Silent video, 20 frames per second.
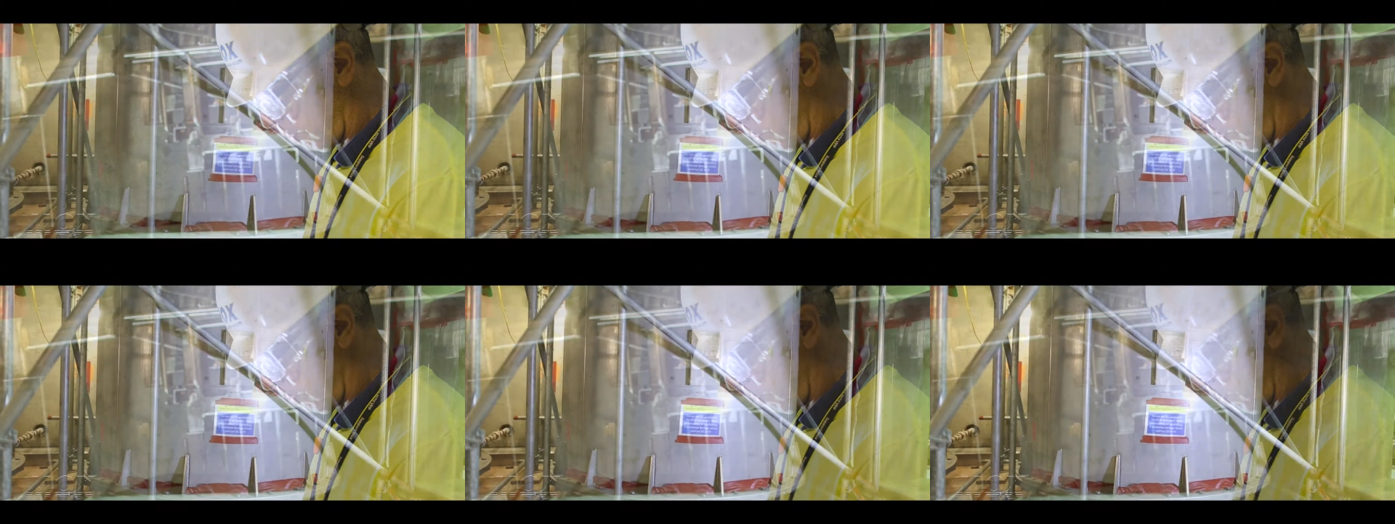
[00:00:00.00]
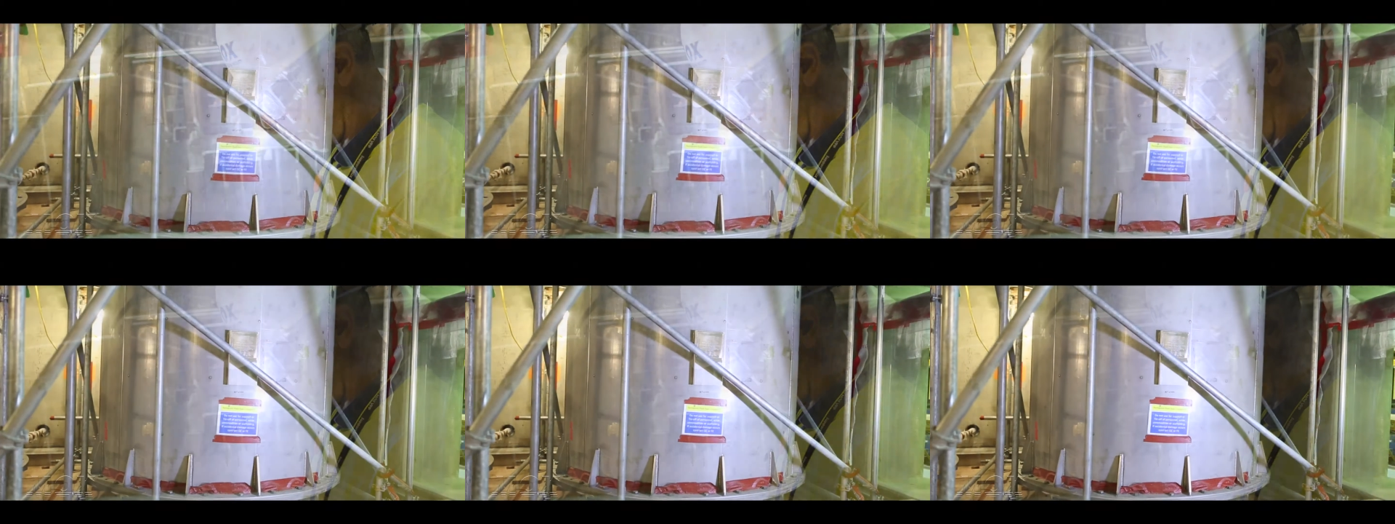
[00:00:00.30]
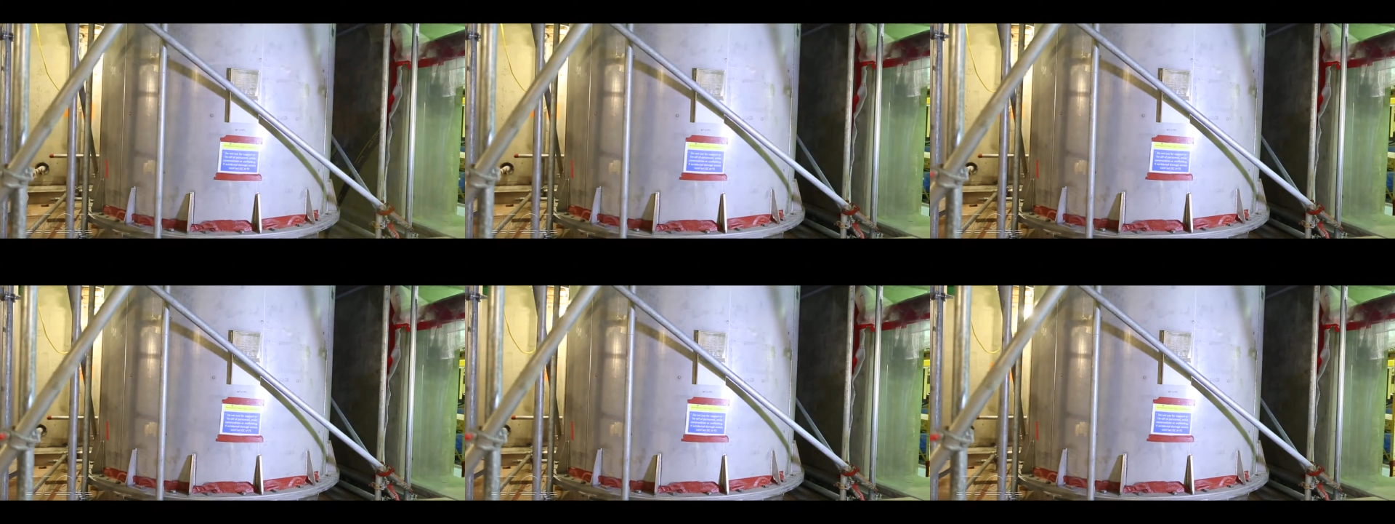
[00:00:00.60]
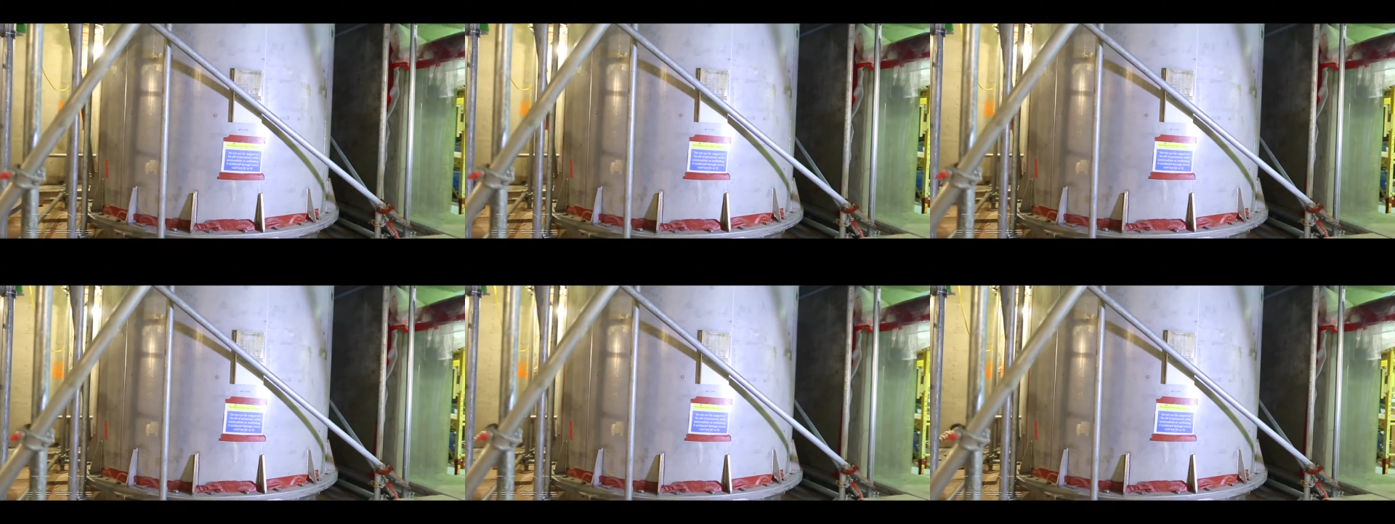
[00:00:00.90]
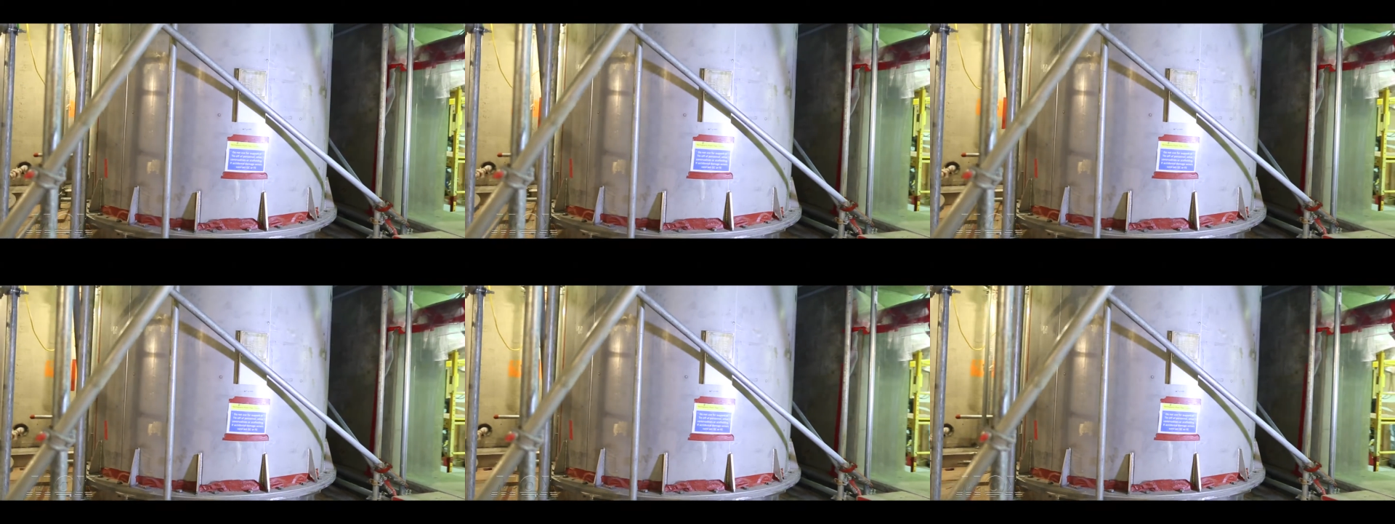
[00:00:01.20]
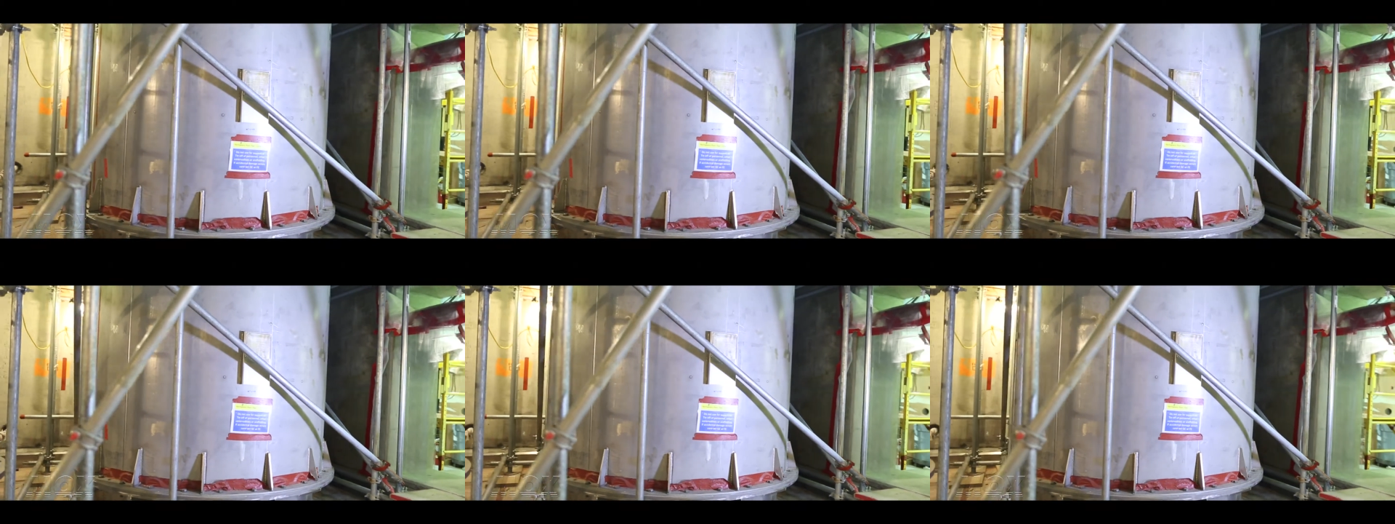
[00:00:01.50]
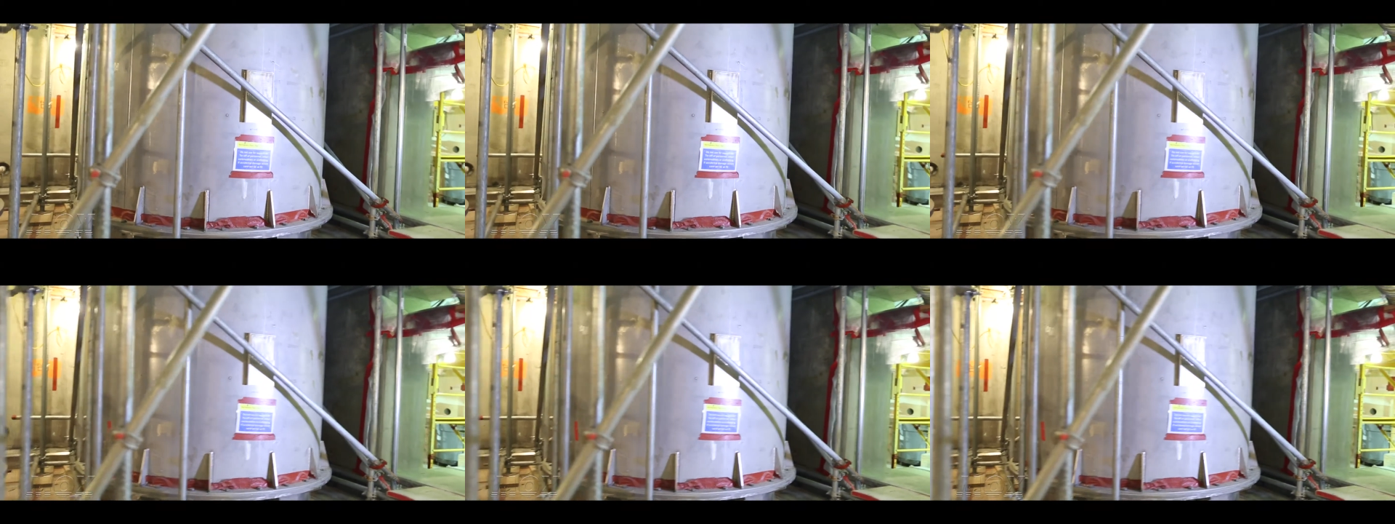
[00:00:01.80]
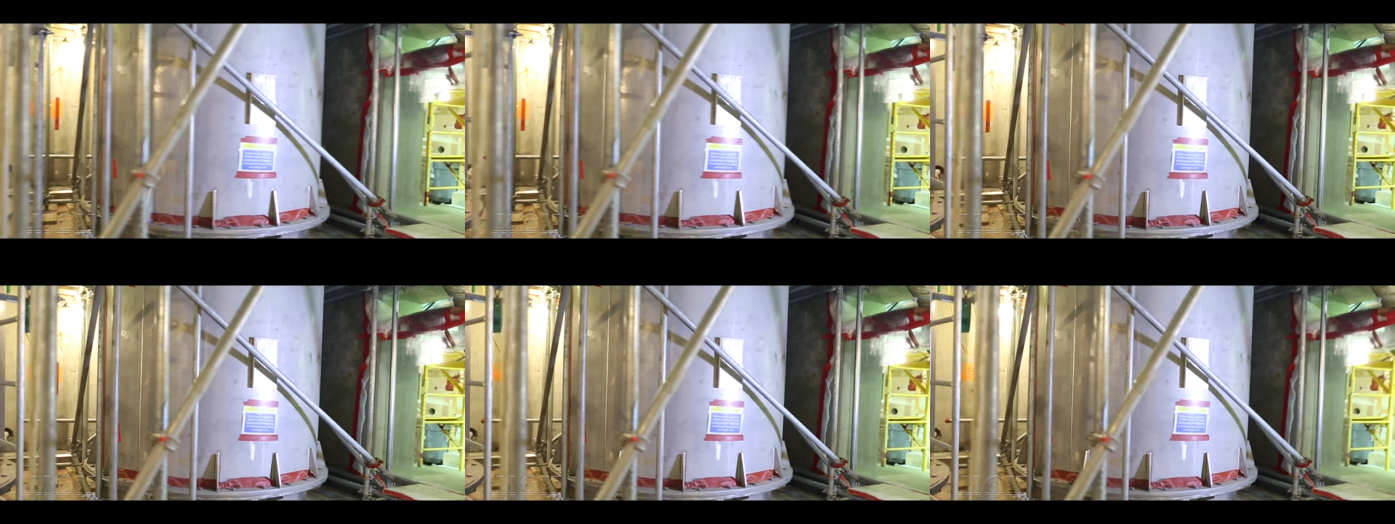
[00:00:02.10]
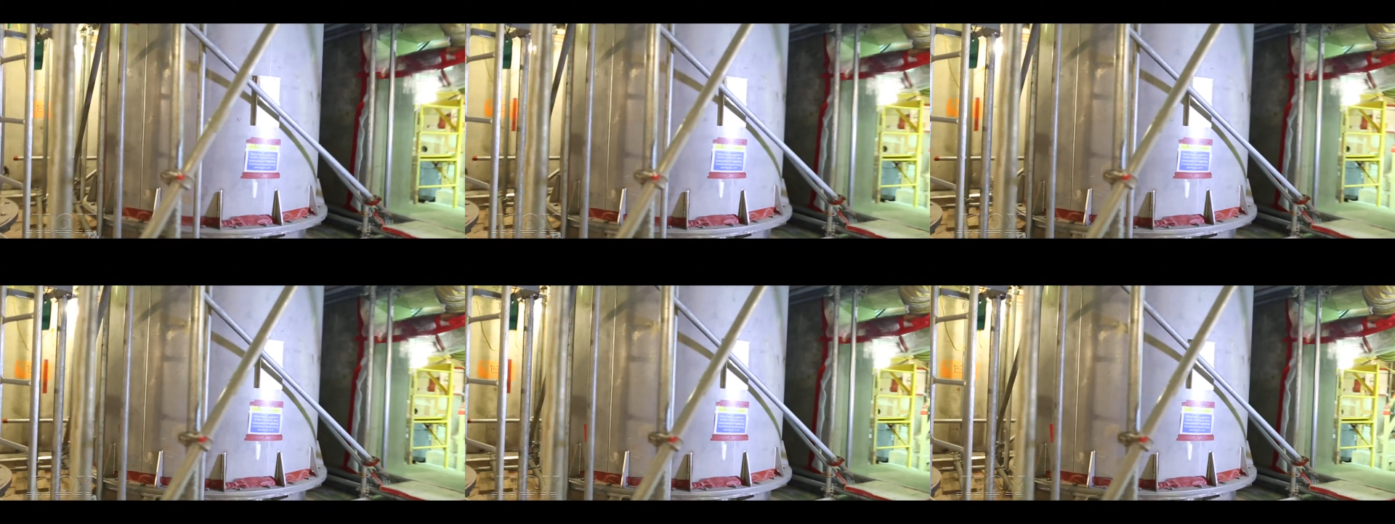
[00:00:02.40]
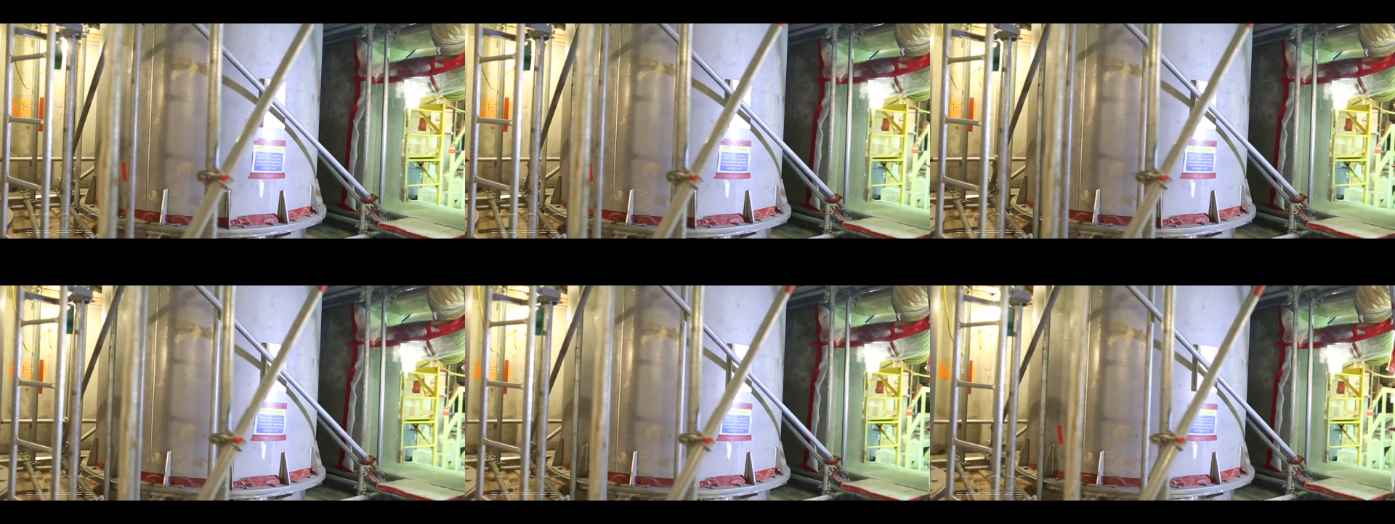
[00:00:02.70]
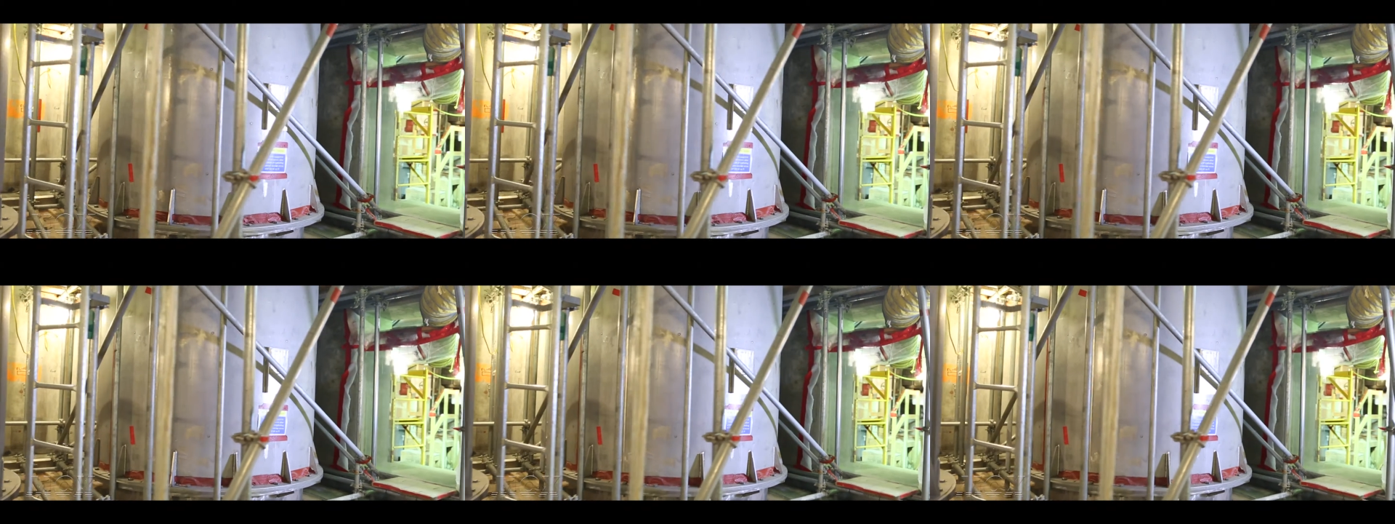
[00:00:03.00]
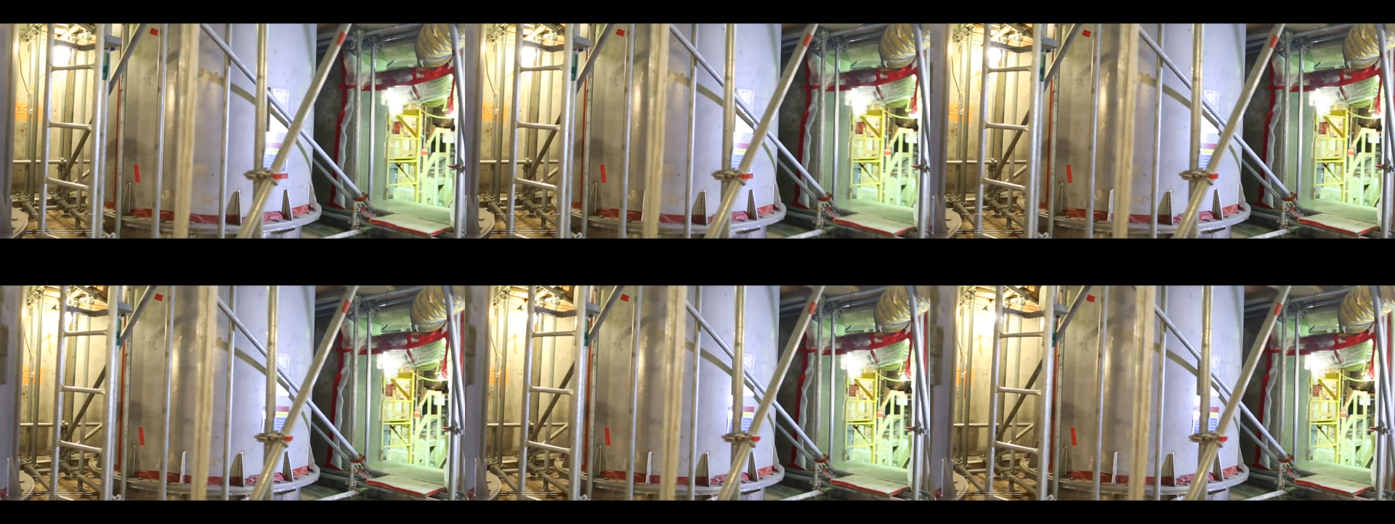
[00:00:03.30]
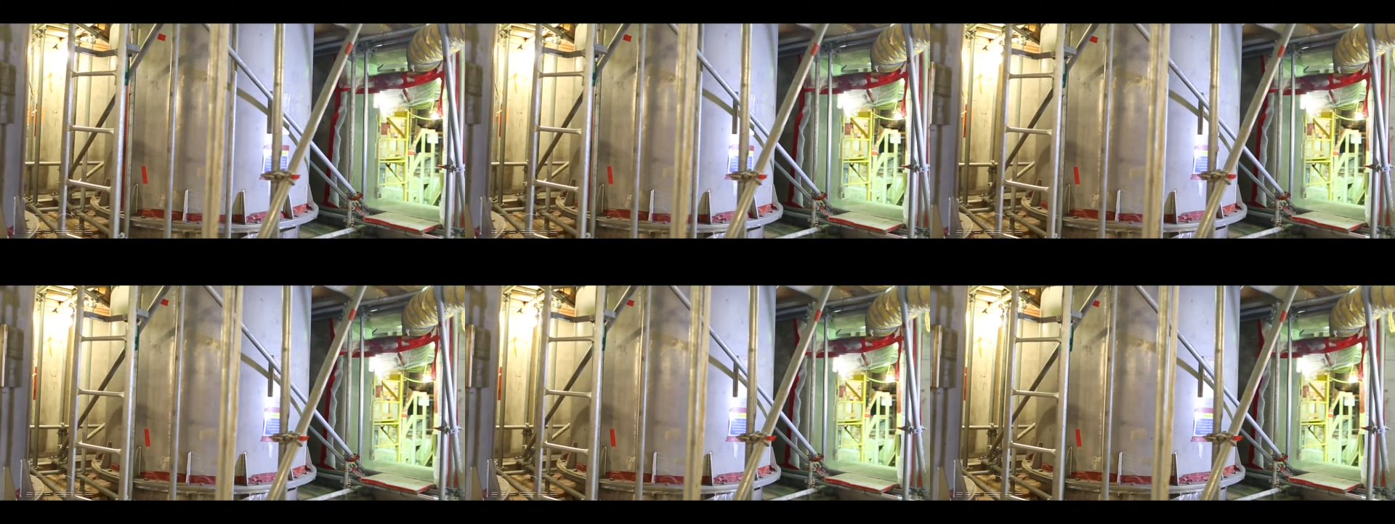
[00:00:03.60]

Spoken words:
[unreadable: no face in view]